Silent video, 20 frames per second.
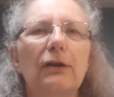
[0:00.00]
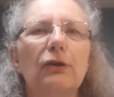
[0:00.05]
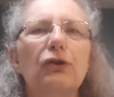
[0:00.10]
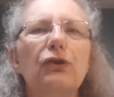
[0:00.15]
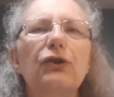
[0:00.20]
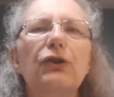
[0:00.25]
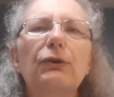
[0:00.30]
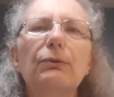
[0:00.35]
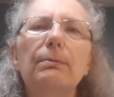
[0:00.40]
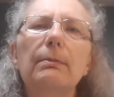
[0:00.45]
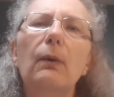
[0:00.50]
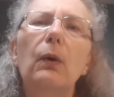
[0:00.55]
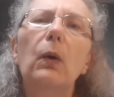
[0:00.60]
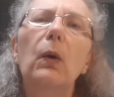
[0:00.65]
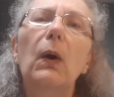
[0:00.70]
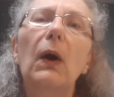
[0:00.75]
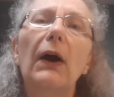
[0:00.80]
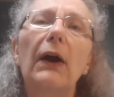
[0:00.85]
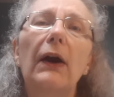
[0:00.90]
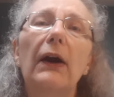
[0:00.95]
Two
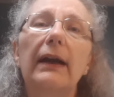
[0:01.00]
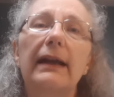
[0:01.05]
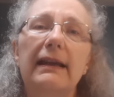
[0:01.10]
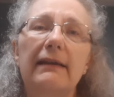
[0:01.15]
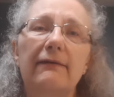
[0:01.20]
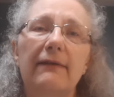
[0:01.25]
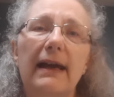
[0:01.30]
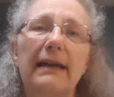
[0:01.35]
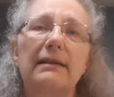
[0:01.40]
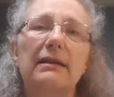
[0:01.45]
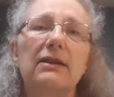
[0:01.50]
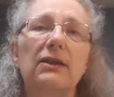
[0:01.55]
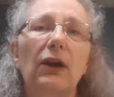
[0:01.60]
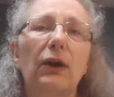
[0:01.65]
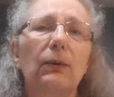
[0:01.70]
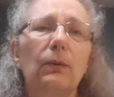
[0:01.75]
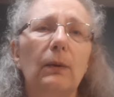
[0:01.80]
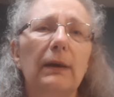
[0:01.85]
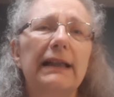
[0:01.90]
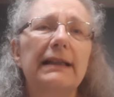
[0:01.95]
more events
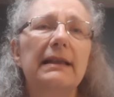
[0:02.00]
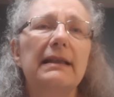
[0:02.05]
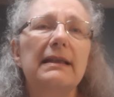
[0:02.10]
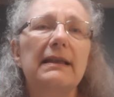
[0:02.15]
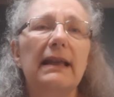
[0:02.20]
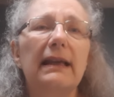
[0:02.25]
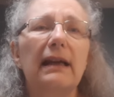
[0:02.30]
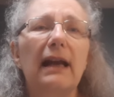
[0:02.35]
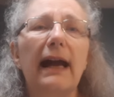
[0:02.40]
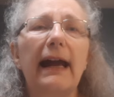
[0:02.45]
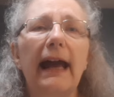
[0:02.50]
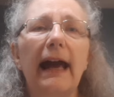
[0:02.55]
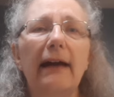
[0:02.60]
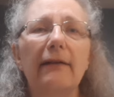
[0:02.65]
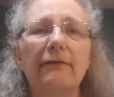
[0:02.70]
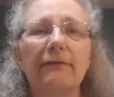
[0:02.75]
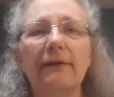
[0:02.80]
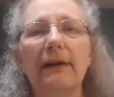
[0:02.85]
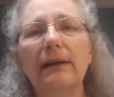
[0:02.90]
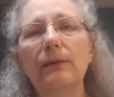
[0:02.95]
are ones that I have
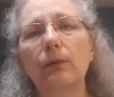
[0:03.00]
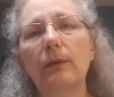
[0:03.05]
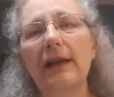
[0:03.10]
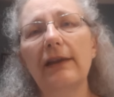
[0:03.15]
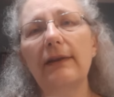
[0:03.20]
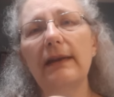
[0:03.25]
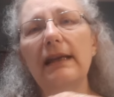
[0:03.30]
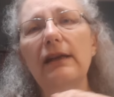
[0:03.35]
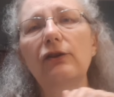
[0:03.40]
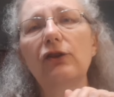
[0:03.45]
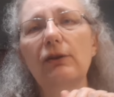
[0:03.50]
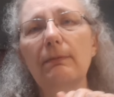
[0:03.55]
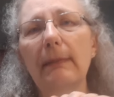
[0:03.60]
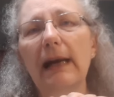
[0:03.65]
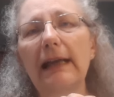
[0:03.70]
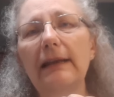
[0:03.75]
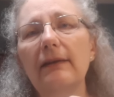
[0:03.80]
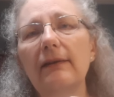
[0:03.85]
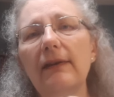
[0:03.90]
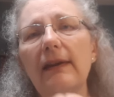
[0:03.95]
fun with each
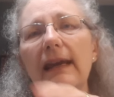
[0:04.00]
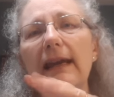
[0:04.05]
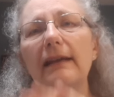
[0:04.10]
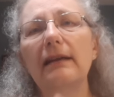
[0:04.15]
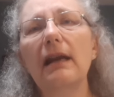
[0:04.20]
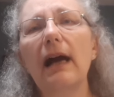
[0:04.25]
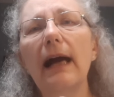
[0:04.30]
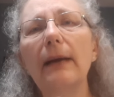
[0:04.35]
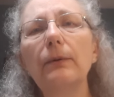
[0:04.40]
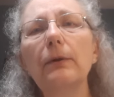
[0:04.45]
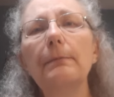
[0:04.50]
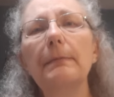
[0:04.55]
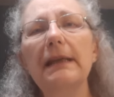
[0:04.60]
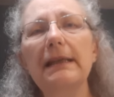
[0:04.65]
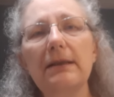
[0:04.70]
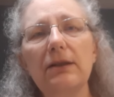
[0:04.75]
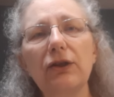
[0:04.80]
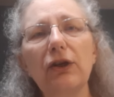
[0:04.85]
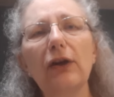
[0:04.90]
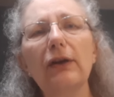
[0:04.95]
month, and I will be
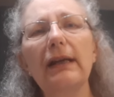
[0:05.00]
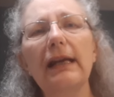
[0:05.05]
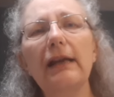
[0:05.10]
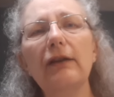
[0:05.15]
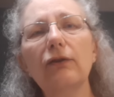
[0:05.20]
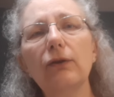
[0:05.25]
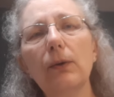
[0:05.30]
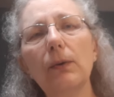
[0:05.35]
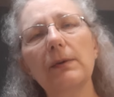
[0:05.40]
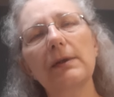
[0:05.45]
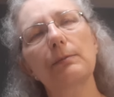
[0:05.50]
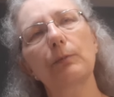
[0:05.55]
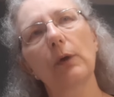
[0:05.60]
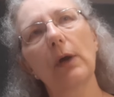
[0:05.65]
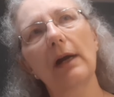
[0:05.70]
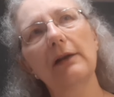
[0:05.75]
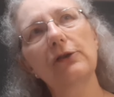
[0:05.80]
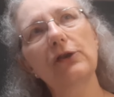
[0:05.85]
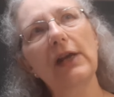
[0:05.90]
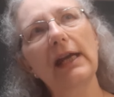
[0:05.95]
starting those
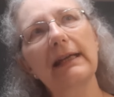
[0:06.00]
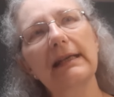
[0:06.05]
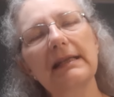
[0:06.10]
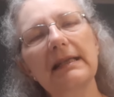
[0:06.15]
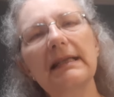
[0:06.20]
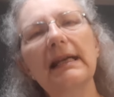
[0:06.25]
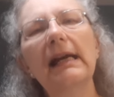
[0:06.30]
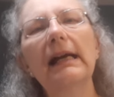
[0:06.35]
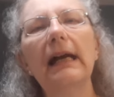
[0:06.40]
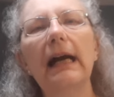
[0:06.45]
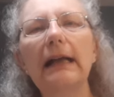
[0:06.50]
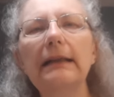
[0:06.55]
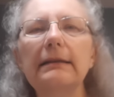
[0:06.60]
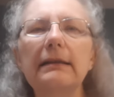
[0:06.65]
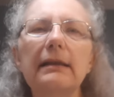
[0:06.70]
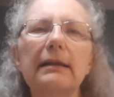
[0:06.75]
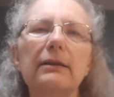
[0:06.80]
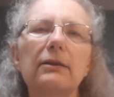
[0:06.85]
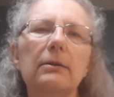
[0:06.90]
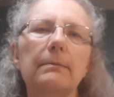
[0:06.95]
projects a
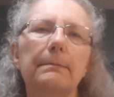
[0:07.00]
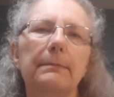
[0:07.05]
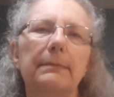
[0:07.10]
little